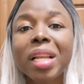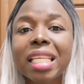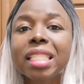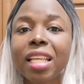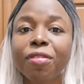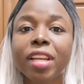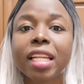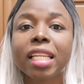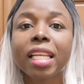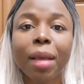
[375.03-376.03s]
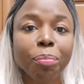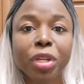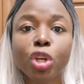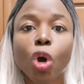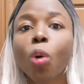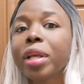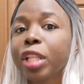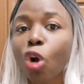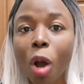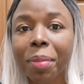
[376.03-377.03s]
please definitely let me know in
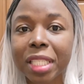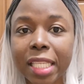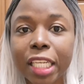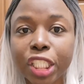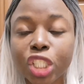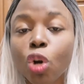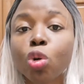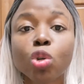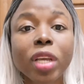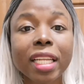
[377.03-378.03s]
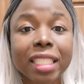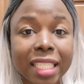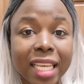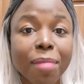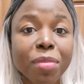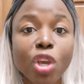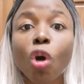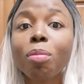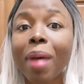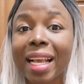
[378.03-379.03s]
the comment section, or you can DM me
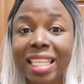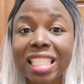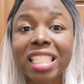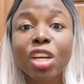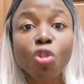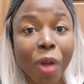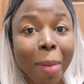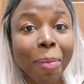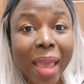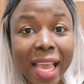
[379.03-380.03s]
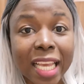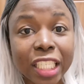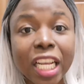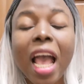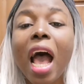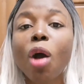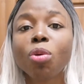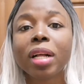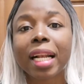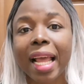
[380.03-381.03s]
on my Instagram page. I
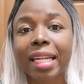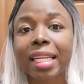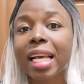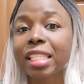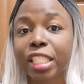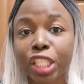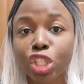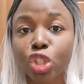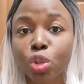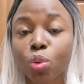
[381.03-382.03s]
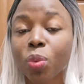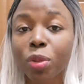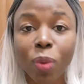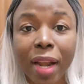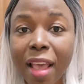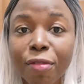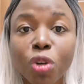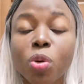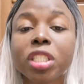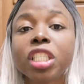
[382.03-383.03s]
will gladly assist you with whatever
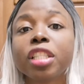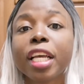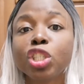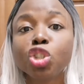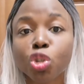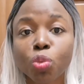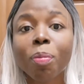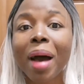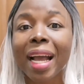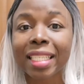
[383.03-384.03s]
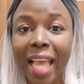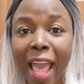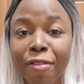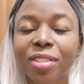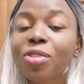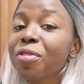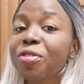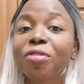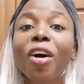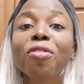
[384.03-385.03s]
question that you might have. So if
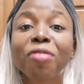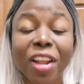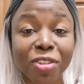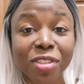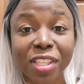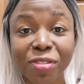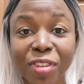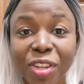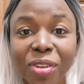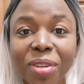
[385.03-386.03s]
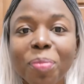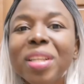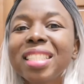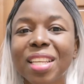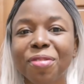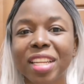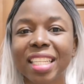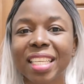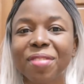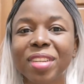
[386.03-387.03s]
you found value in this video, please
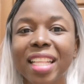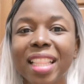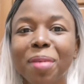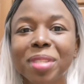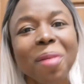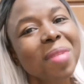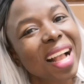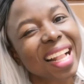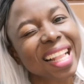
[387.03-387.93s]
definitely give it a thumbs up.